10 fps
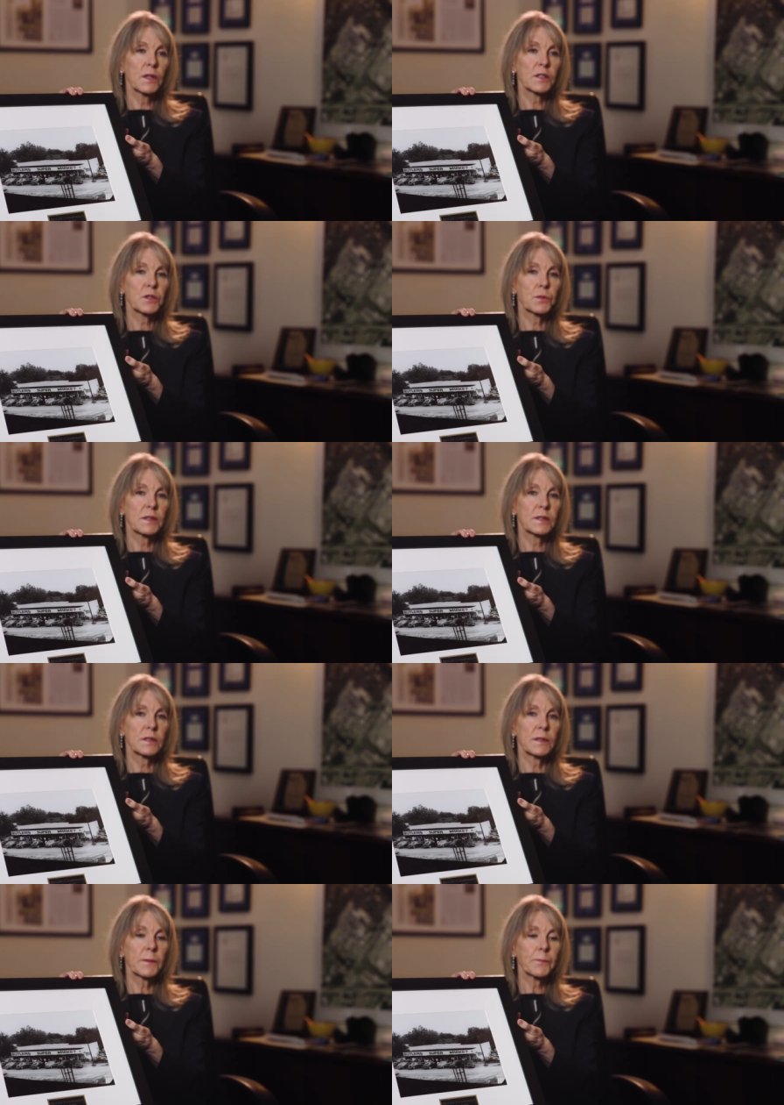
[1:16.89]

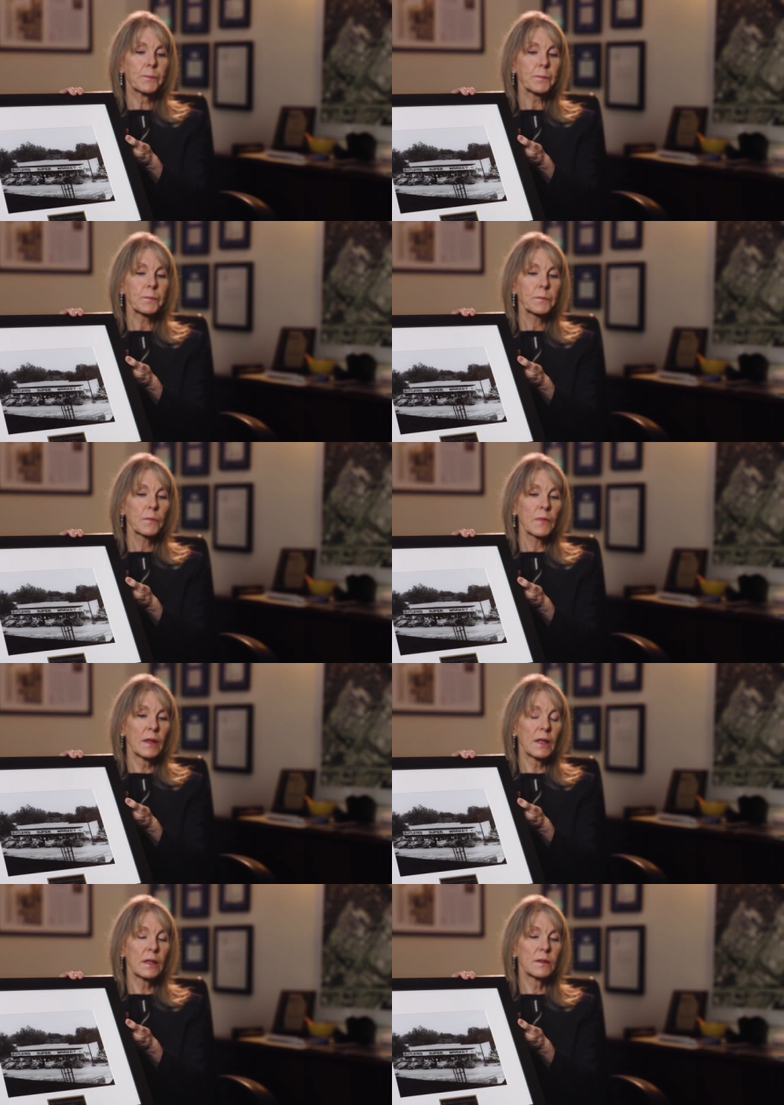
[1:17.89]
electricity
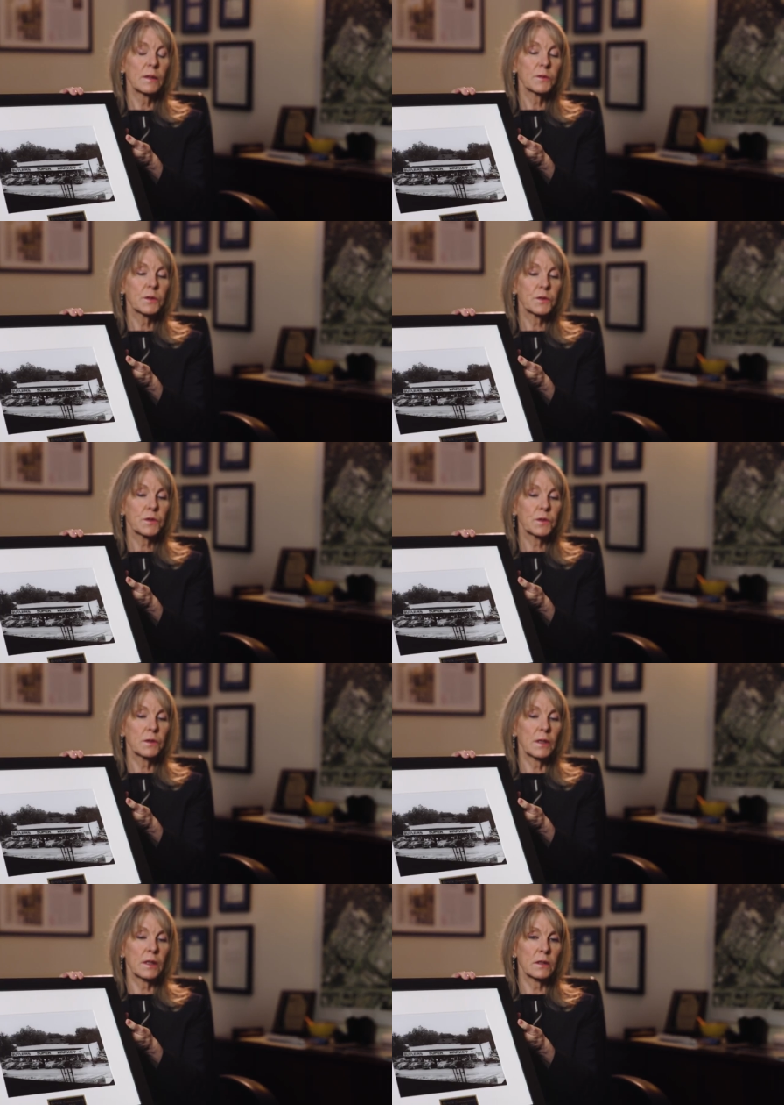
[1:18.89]
in
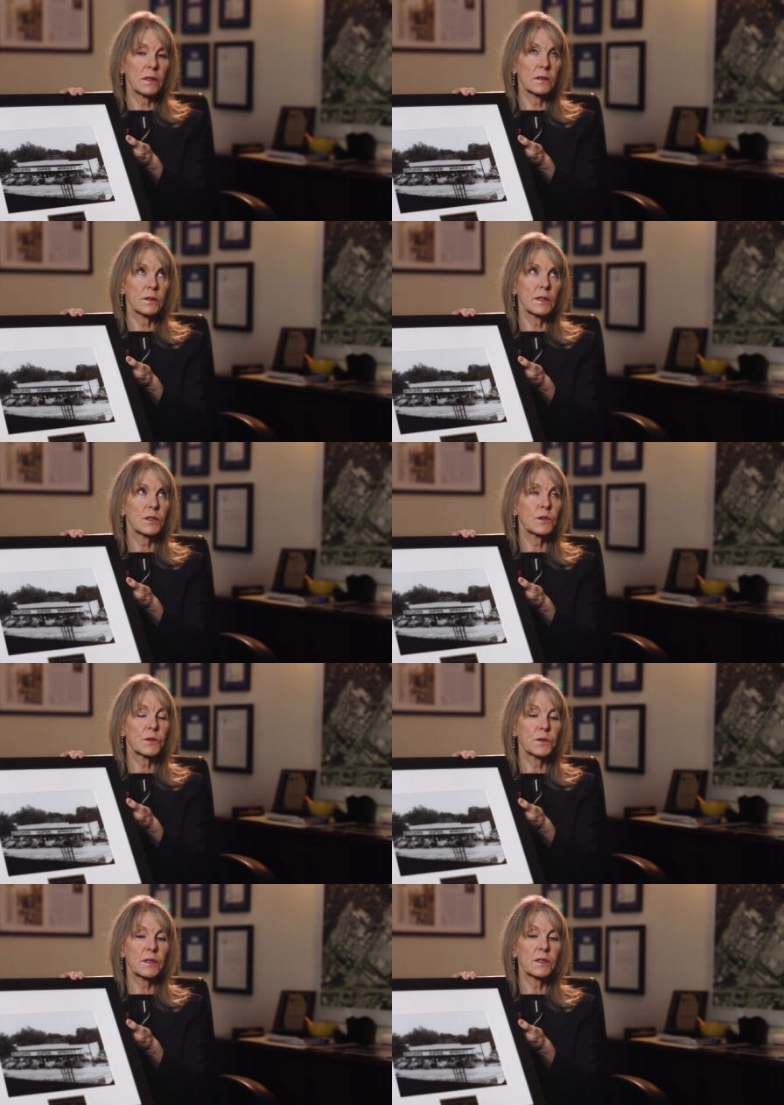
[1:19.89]

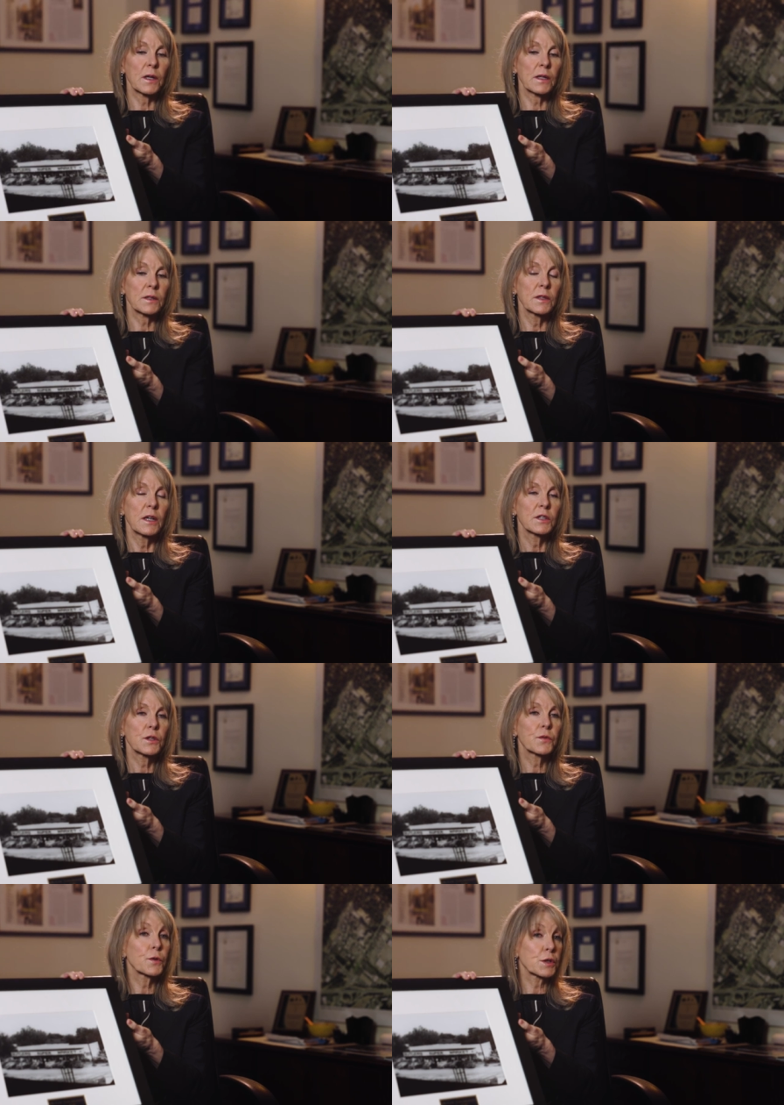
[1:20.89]
1939 to
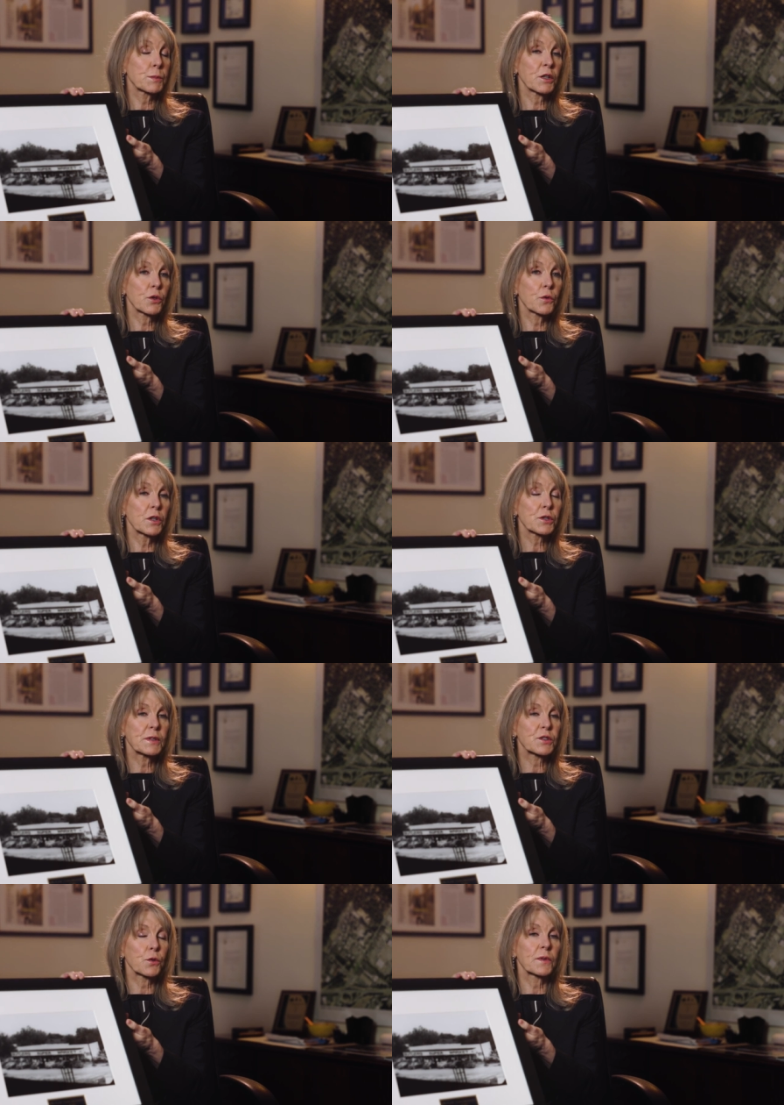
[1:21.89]
the first modern grocery
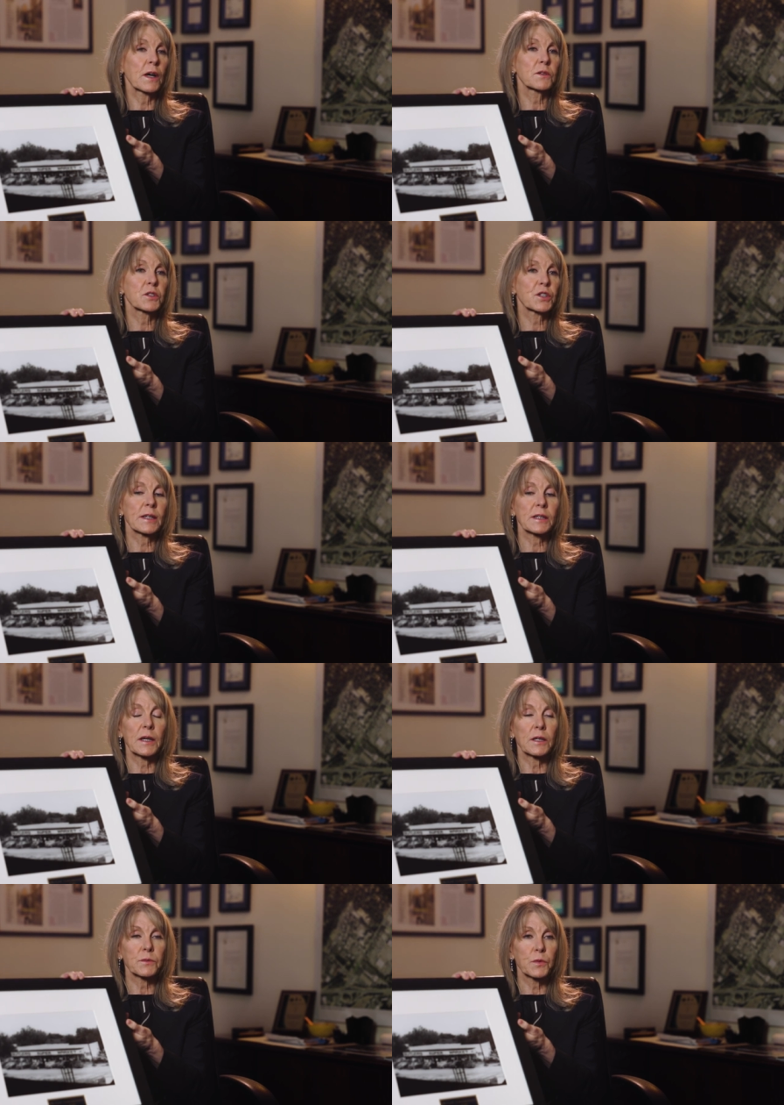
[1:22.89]
store without shutting
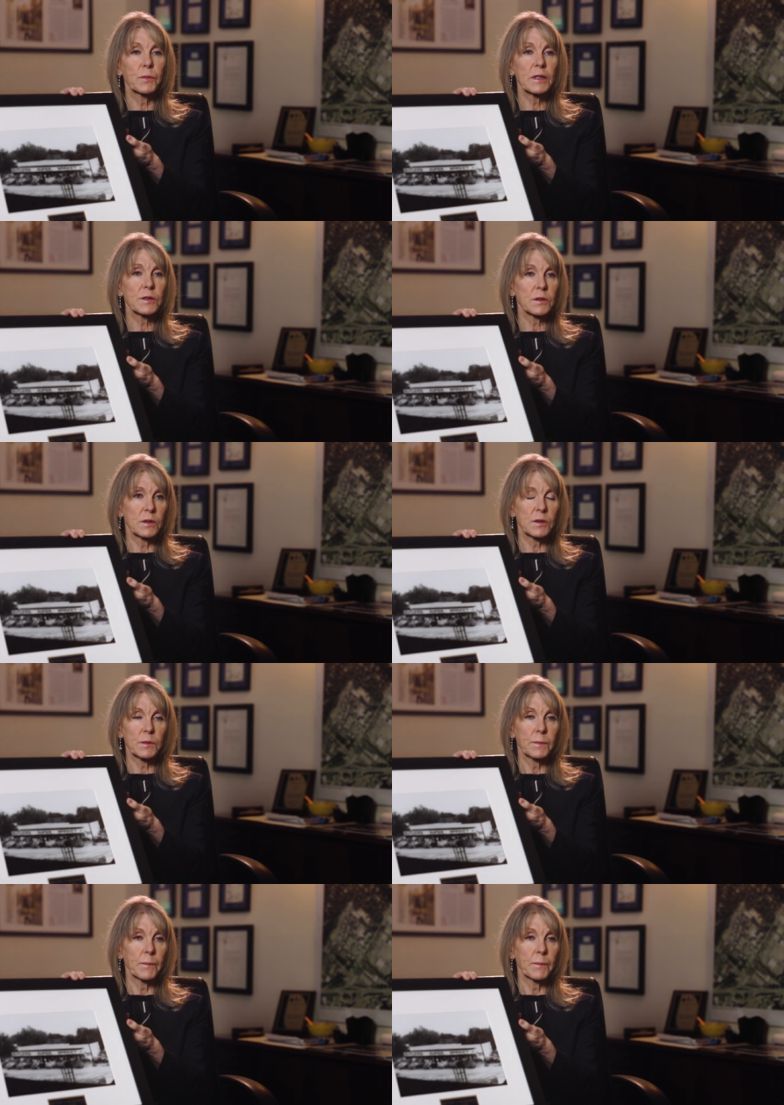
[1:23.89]
down for business.